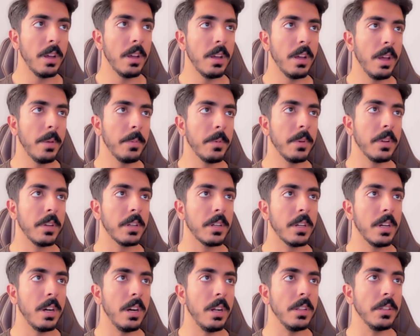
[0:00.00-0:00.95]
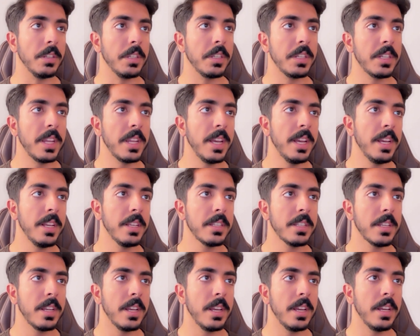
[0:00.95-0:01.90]
I'm going to call it
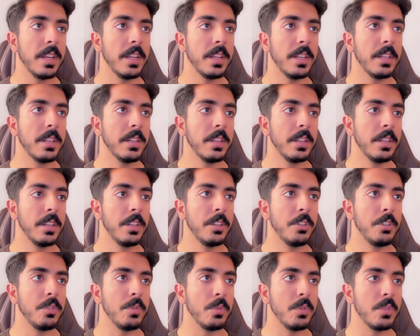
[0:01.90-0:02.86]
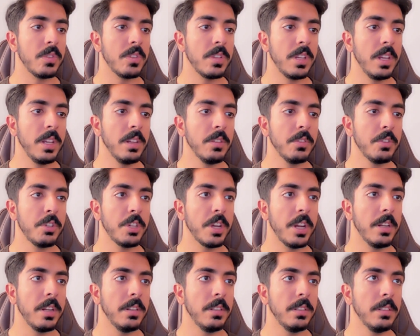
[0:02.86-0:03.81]
test and choose single
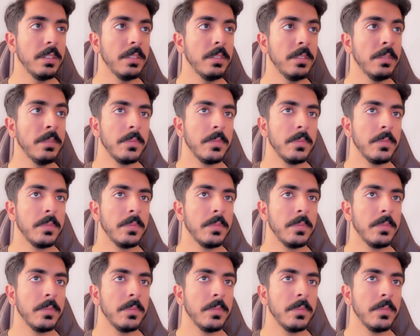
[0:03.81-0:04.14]
channel,